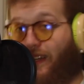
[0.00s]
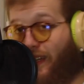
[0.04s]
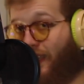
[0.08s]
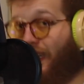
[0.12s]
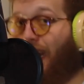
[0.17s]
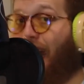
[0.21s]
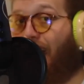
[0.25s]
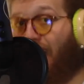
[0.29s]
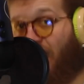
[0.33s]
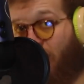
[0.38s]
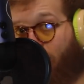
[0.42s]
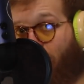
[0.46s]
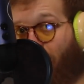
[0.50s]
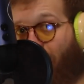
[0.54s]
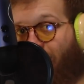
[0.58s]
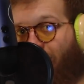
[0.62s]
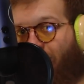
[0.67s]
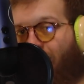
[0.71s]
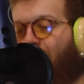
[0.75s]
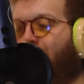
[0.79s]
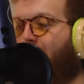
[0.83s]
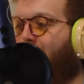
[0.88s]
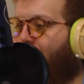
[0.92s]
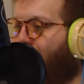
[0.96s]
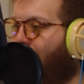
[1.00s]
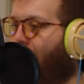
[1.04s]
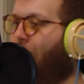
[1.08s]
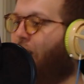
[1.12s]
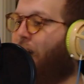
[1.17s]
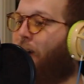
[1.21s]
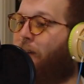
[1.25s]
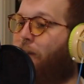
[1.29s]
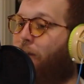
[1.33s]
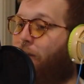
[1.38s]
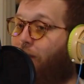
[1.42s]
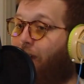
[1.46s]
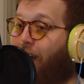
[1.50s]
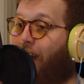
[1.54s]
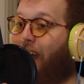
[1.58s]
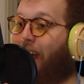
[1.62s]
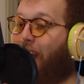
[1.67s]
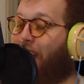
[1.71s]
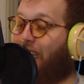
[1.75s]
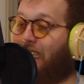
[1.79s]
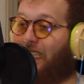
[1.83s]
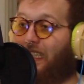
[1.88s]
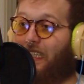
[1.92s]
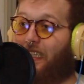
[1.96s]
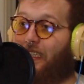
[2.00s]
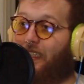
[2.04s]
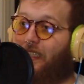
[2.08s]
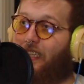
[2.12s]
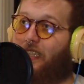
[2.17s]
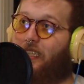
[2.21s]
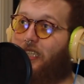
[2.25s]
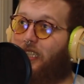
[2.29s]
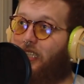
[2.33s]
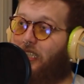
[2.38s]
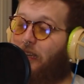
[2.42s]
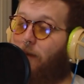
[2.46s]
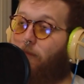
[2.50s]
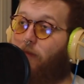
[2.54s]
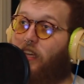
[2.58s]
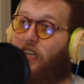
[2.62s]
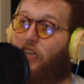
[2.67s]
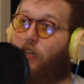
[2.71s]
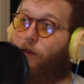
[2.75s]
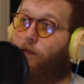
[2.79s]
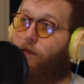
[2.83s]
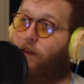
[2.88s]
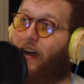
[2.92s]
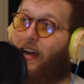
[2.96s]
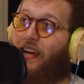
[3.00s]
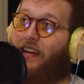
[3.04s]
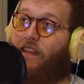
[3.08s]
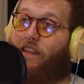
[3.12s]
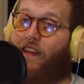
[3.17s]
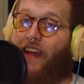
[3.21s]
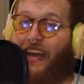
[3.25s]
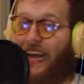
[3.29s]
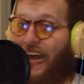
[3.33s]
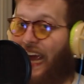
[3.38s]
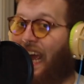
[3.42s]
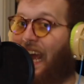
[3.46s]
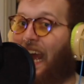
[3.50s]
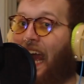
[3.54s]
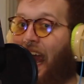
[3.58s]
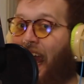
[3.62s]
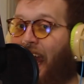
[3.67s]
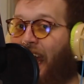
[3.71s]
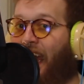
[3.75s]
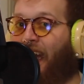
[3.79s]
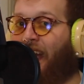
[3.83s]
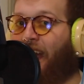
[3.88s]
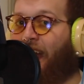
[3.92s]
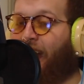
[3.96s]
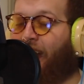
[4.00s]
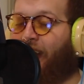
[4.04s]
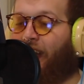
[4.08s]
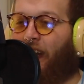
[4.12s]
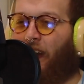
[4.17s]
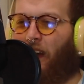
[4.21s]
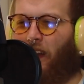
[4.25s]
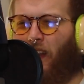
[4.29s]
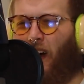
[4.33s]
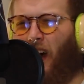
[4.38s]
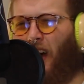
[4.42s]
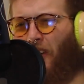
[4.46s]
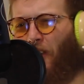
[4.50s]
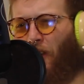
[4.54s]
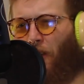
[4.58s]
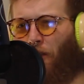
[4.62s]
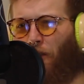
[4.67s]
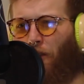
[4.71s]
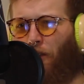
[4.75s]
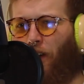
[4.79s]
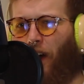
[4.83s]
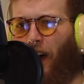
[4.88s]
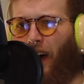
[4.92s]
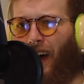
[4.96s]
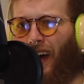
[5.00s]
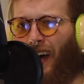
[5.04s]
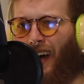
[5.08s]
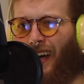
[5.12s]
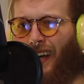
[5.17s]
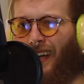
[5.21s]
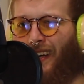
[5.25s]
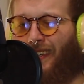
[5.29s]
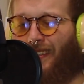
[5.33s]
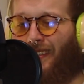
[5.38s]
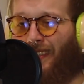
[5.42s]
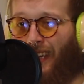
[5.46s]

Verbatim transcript: detachment of and this is this is something you find in like AA and in a lot of uh,